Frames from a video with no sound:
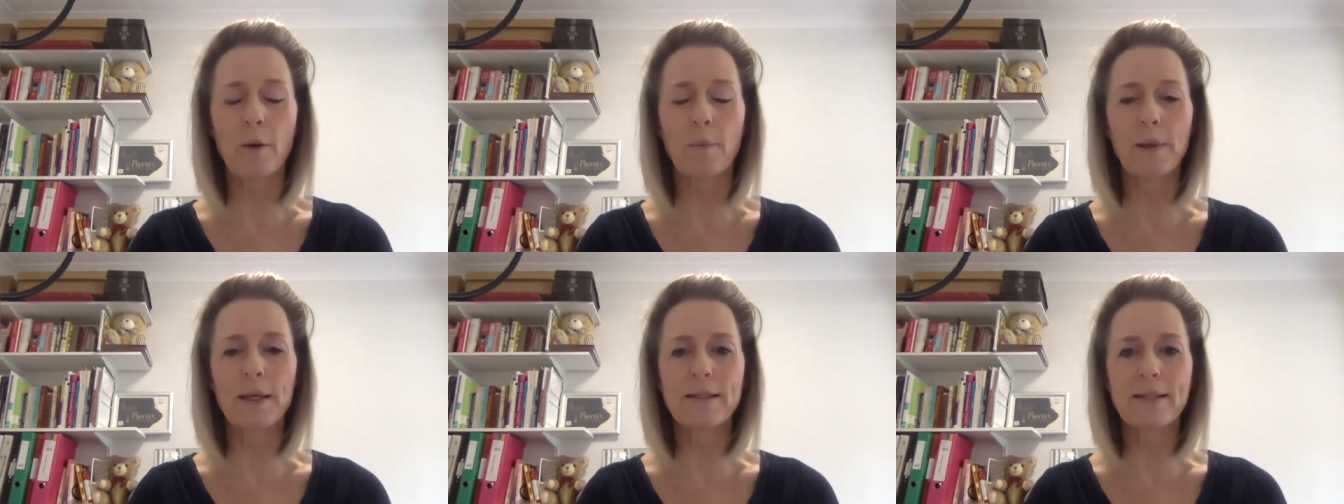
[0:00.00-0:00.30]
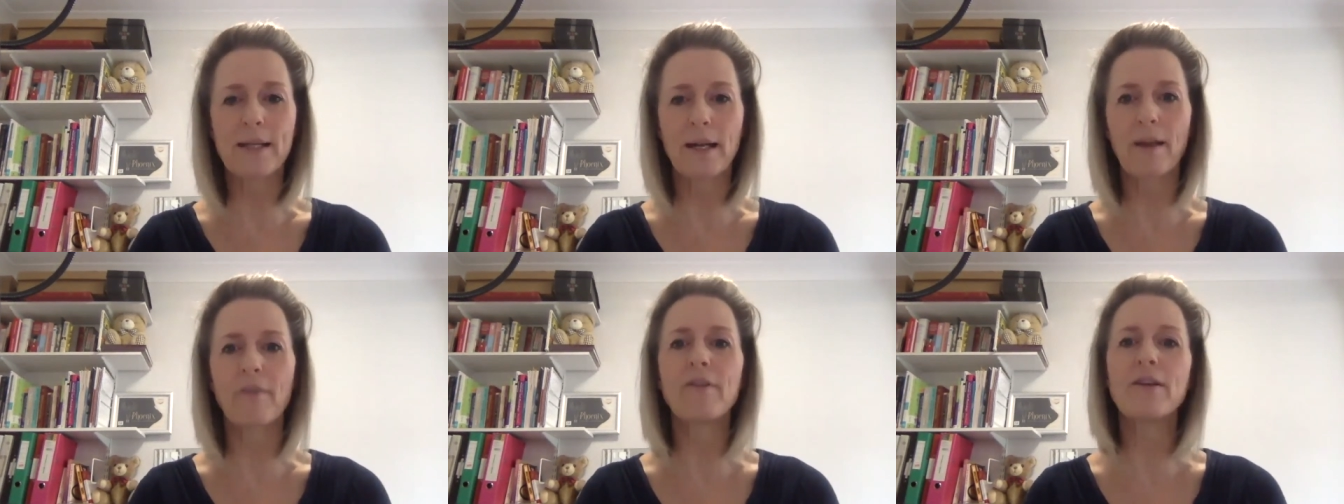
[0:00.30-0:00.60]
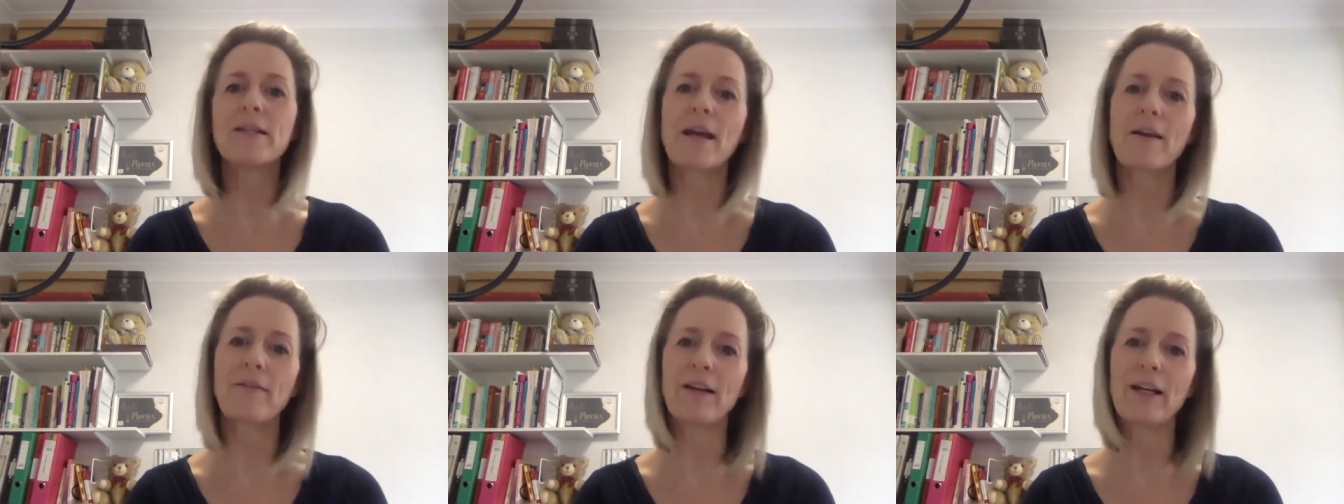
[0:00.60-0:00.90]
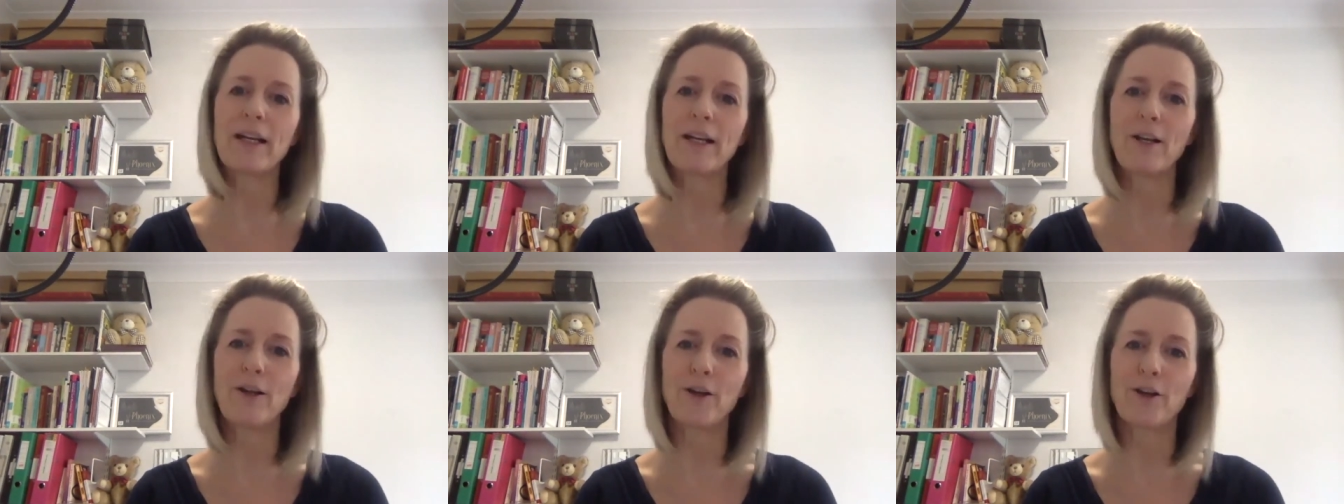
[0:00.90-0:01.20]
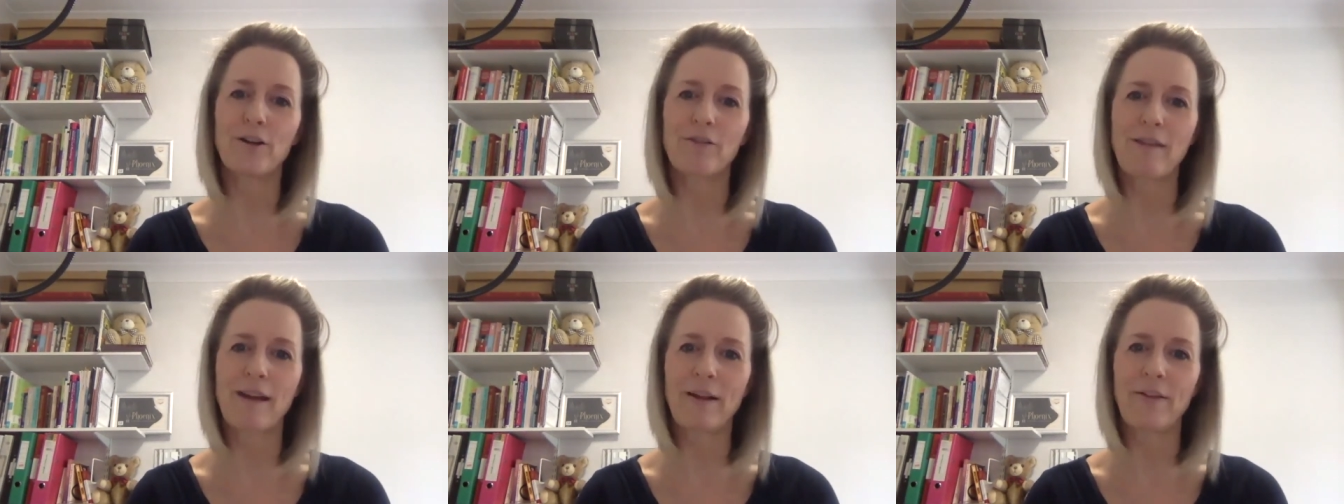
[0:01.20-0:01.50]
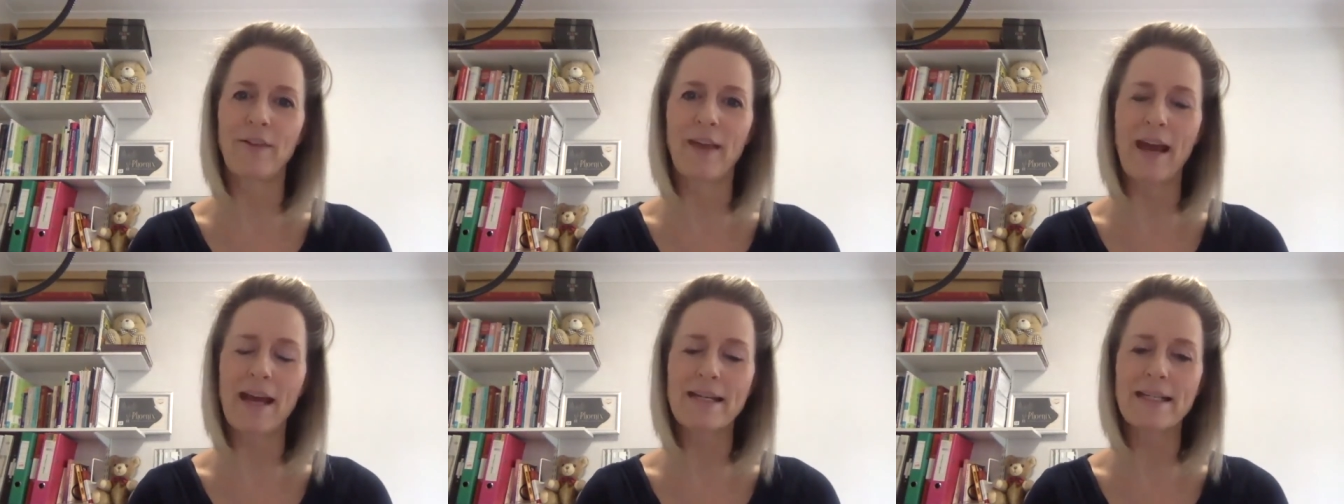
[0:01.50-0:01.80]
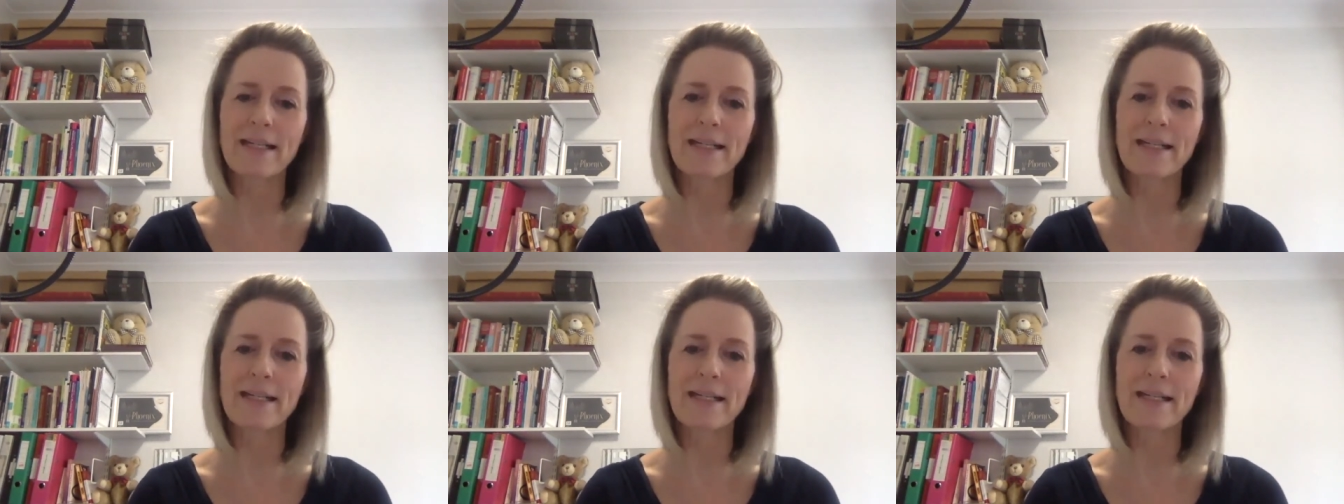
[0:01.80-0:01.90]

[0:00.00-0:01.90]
because I'd love you to have a little look around that